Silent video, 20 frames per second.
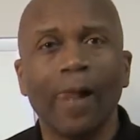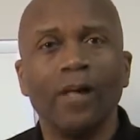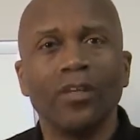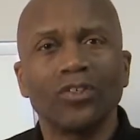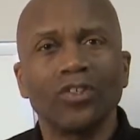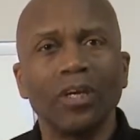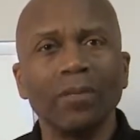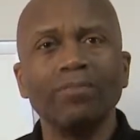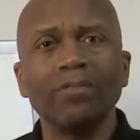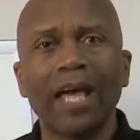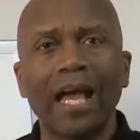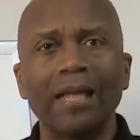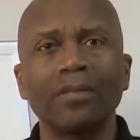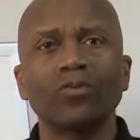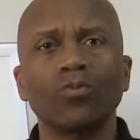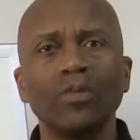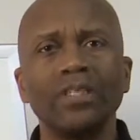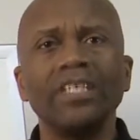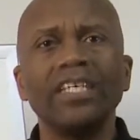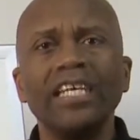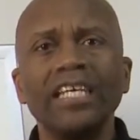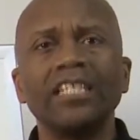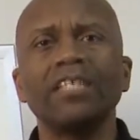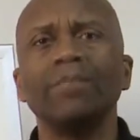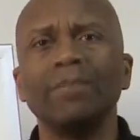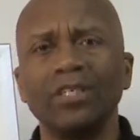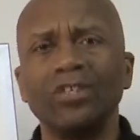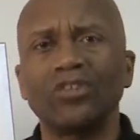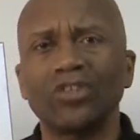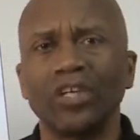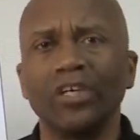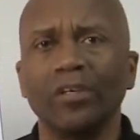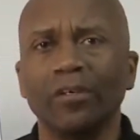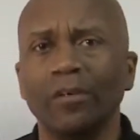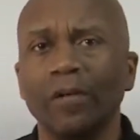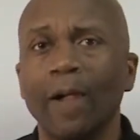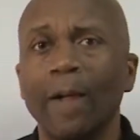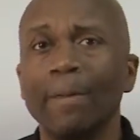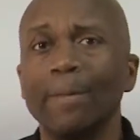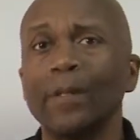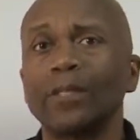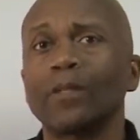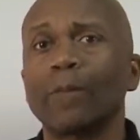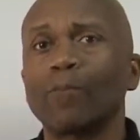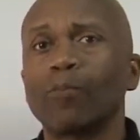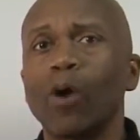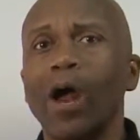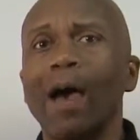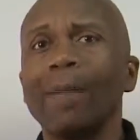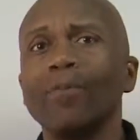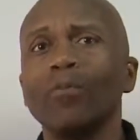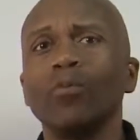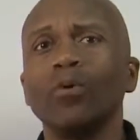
Sometimes we need to be still, but the problem